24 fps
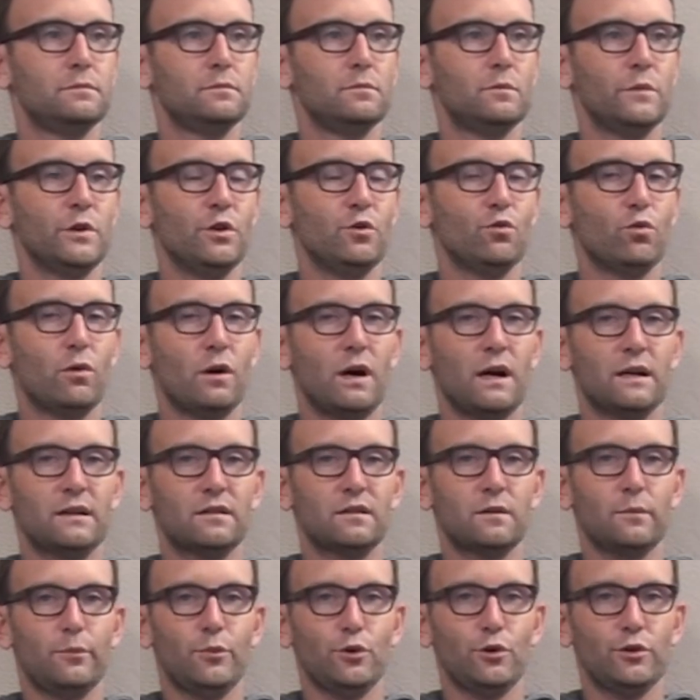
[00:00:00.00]
when you watch
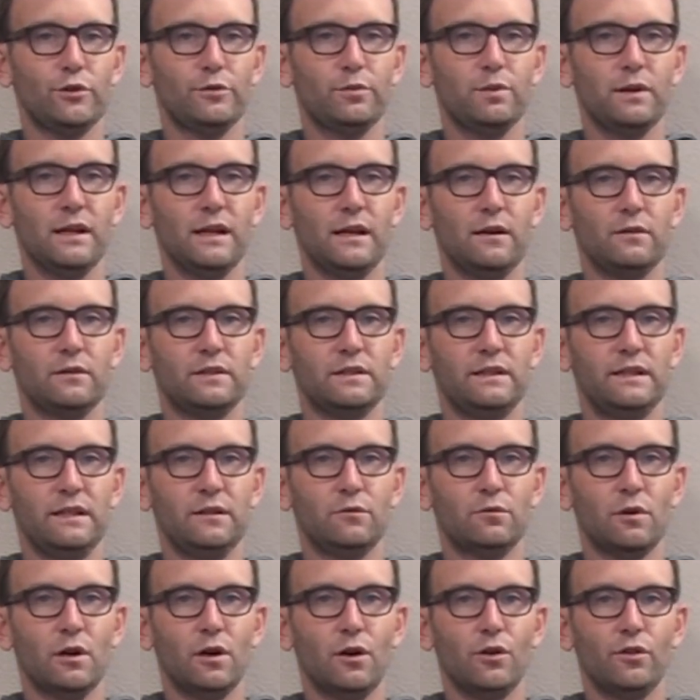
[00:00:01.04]
the Bulls play with D
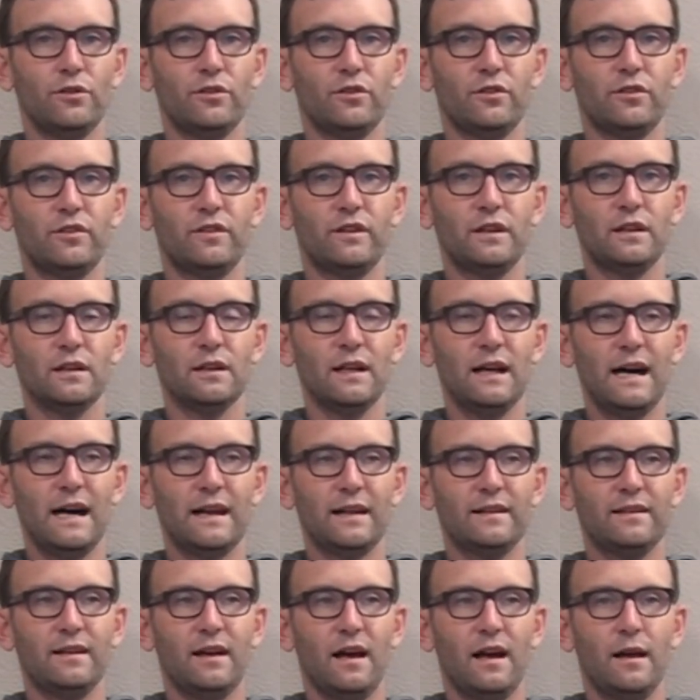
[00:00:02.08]
Rose, you see a lot
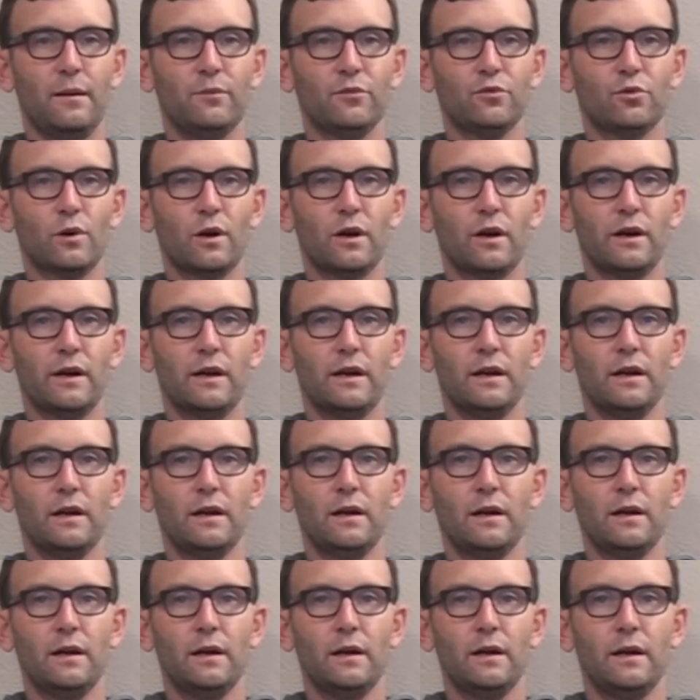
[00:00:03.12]
of times where
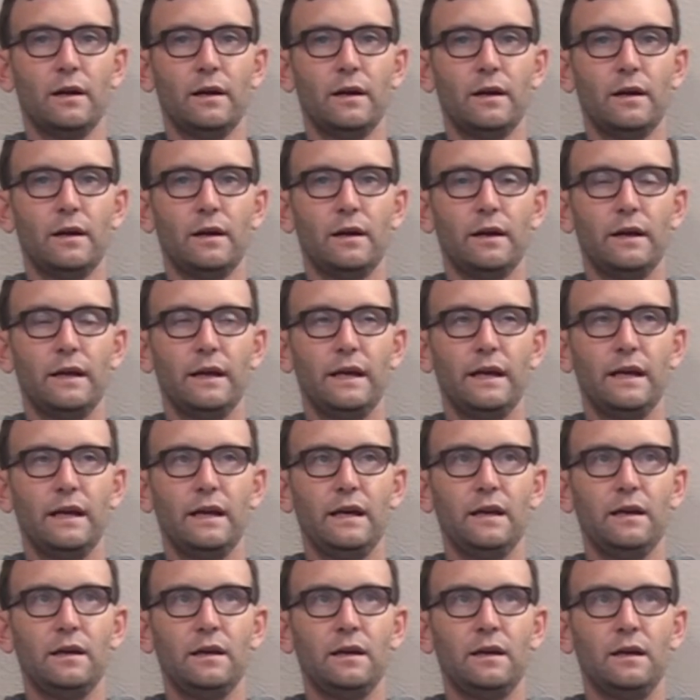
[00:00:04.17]

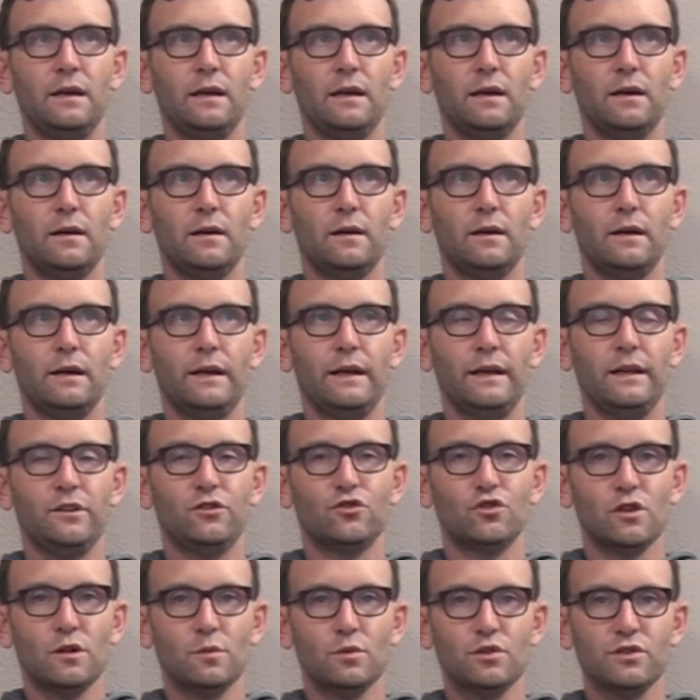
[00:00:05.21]
he
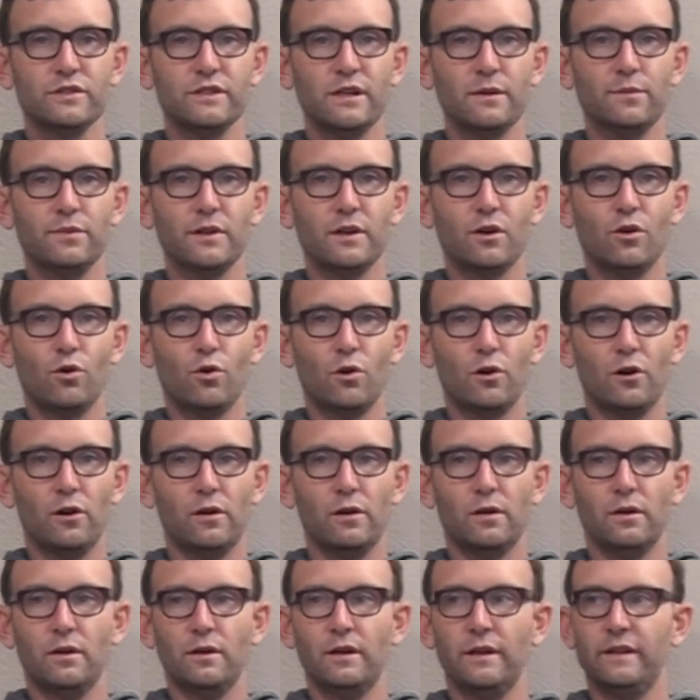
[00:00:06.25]
dribbles up the
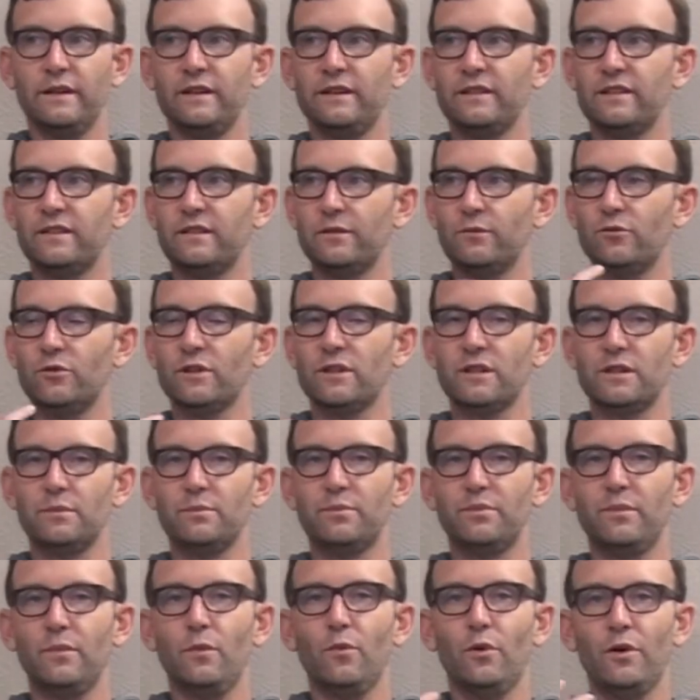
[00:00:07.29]
court in this
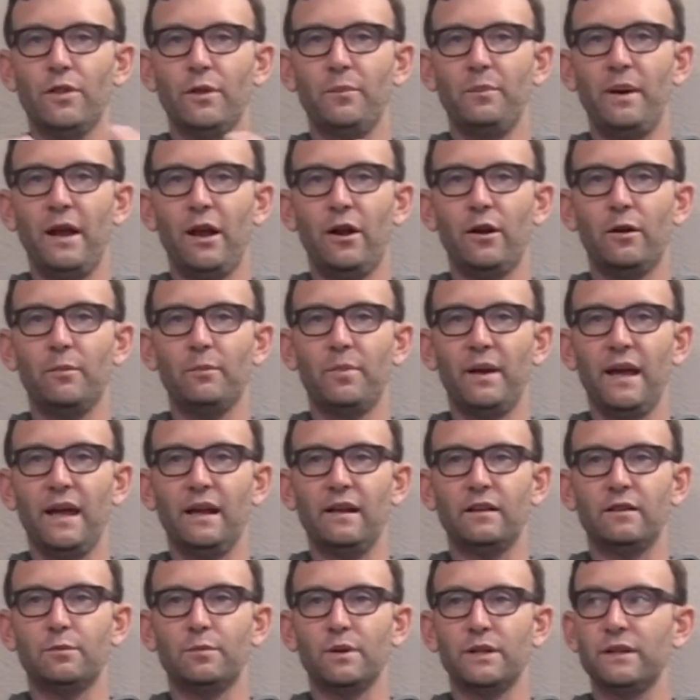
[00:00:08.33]
with apparent
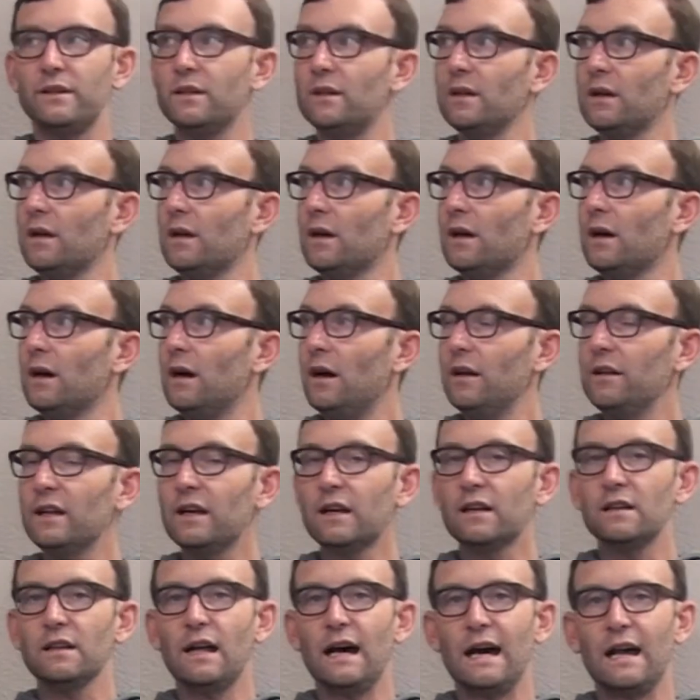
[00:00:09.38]
pace, but unlike
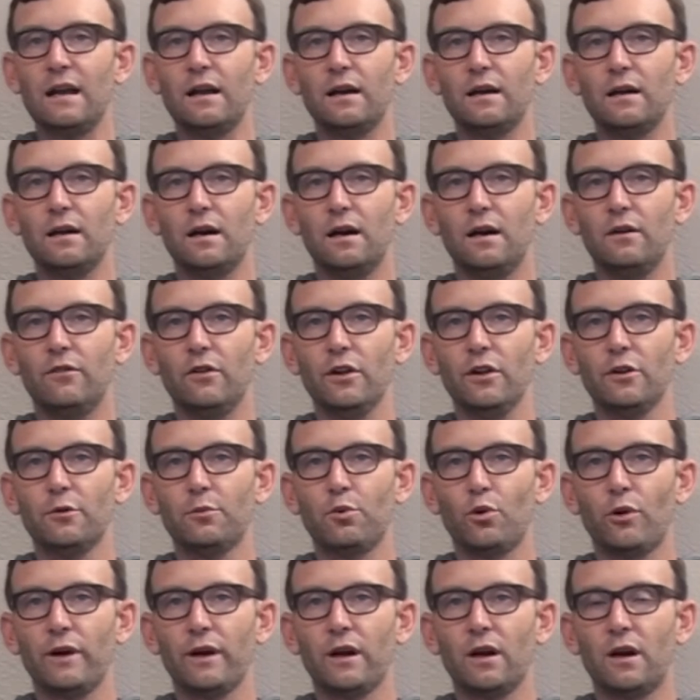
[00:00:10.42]
a lot of other
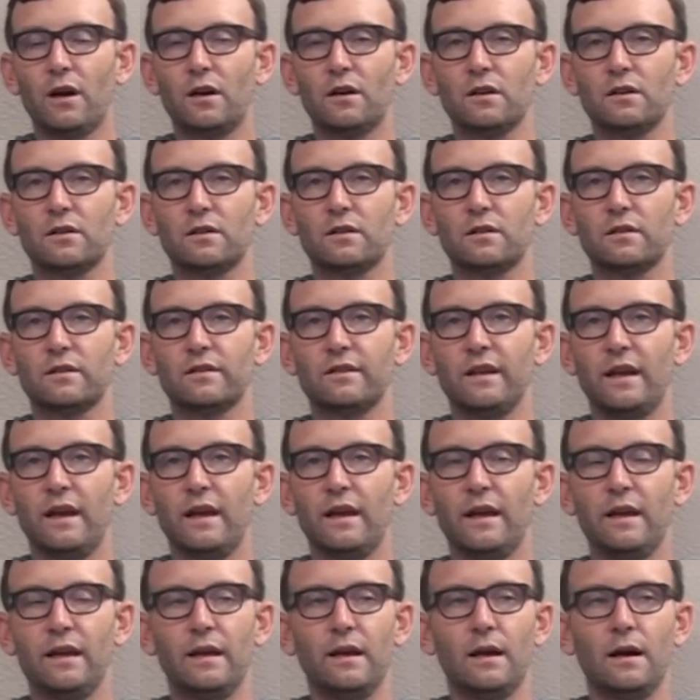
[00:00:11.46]
point guards,
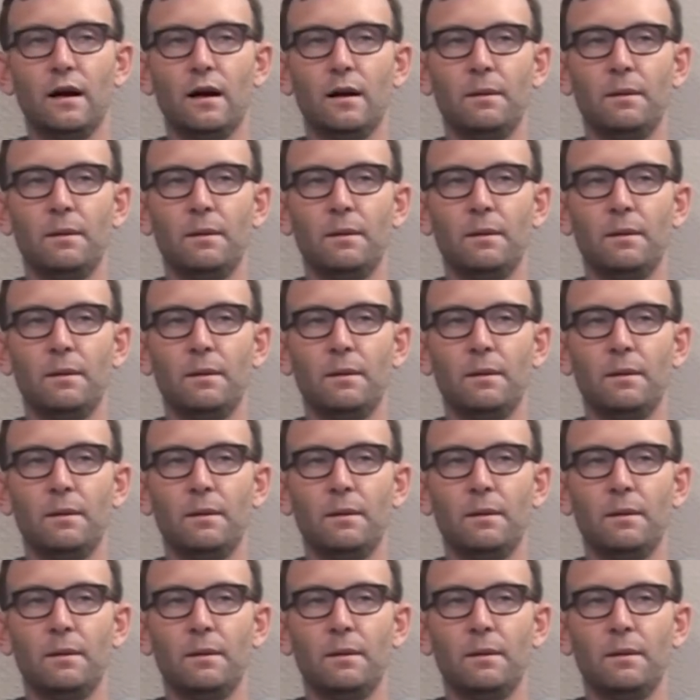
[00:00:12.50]
say